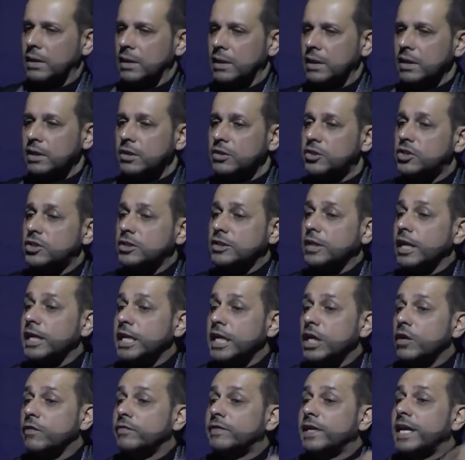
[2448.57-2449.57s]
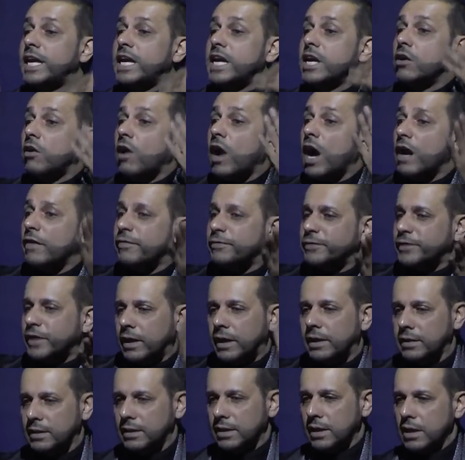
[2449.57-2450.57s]
study of the hereafter.
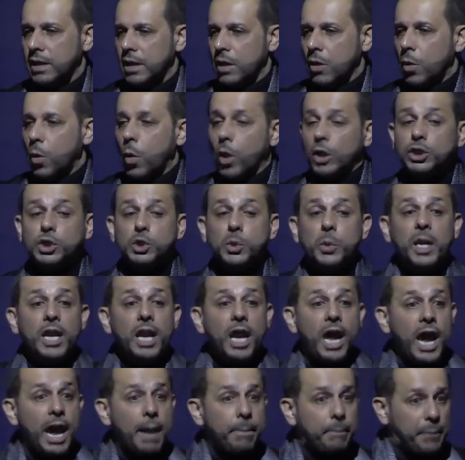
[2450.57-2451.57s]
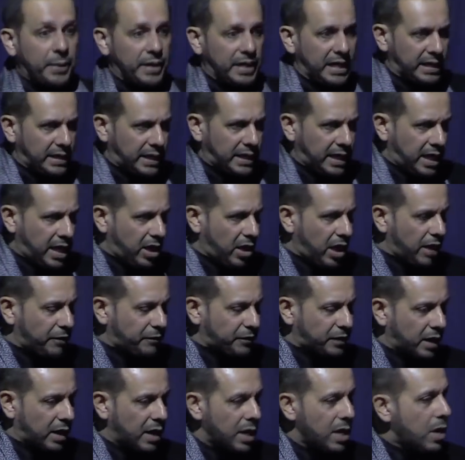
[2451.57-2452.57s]
What will happen in the
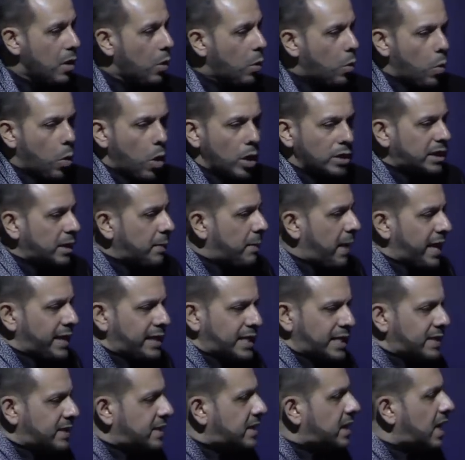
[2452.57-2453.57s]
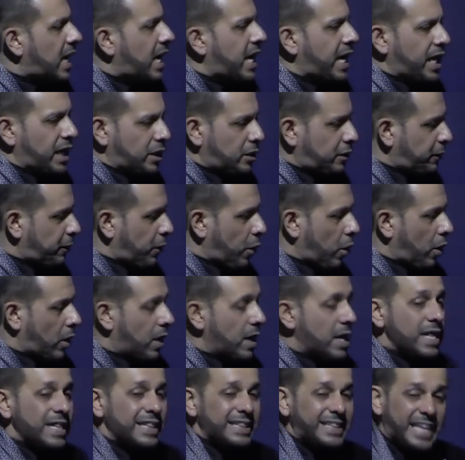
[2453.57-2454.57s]
hereafter? What am I designed for?
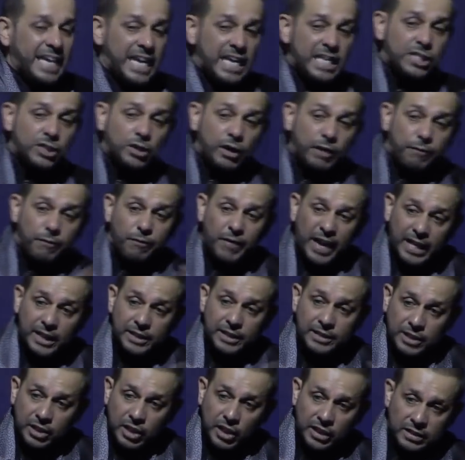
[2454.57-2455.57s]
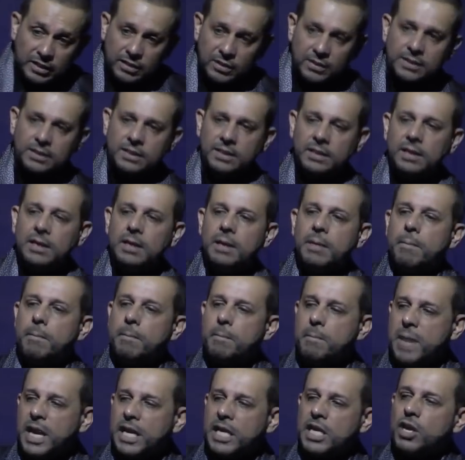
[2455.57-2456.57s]
These reflections,
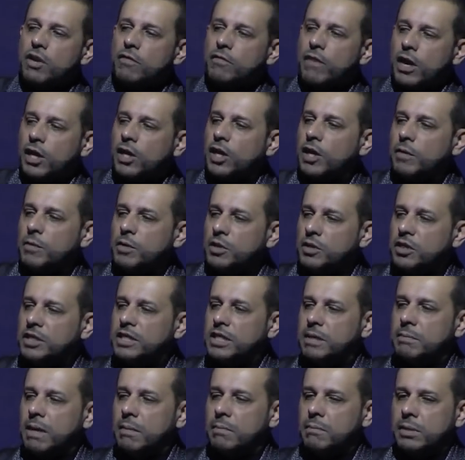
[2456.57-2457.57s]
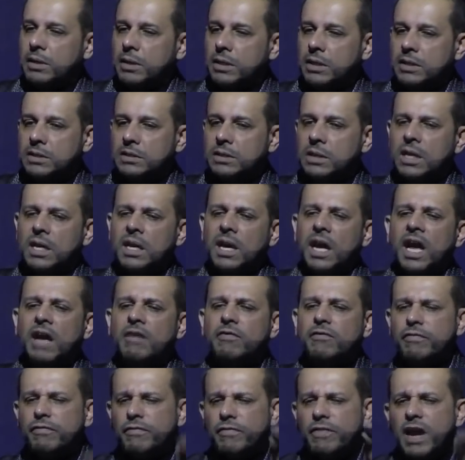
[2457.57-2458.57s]
many of our community members have
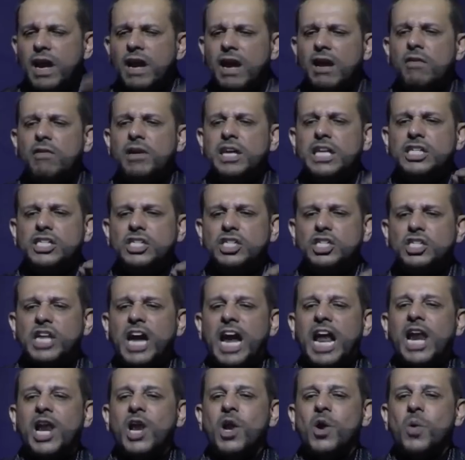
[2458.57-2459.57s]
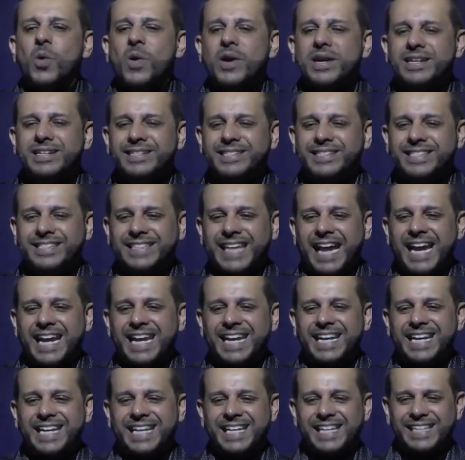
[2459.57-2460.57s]
very shallow
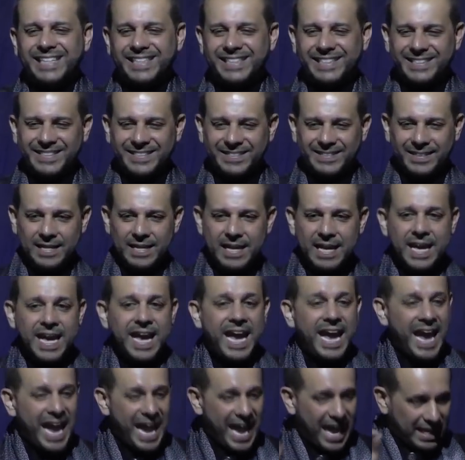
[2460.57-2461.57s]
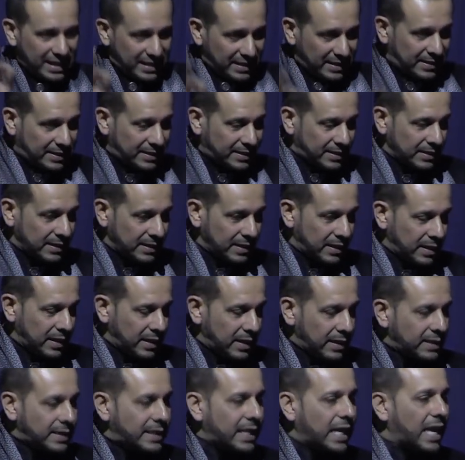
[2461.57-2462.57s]
understanding. Hence,
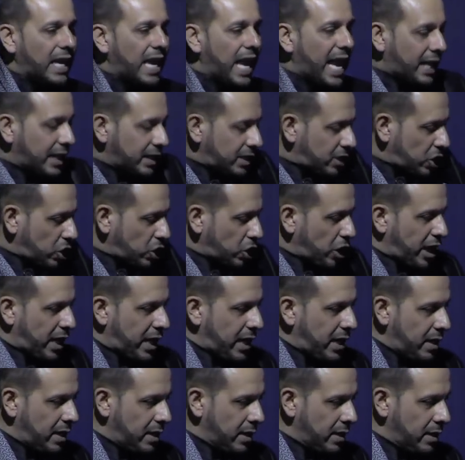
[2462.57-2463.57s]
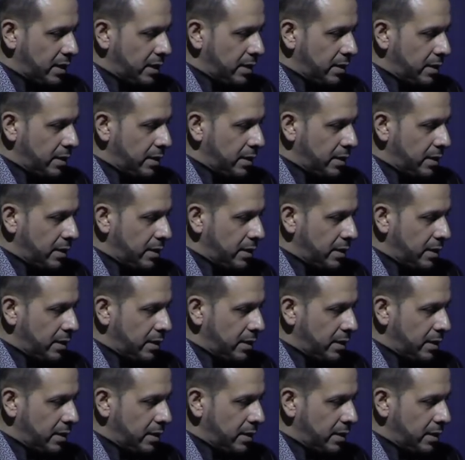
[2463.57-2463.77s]
they're like a tree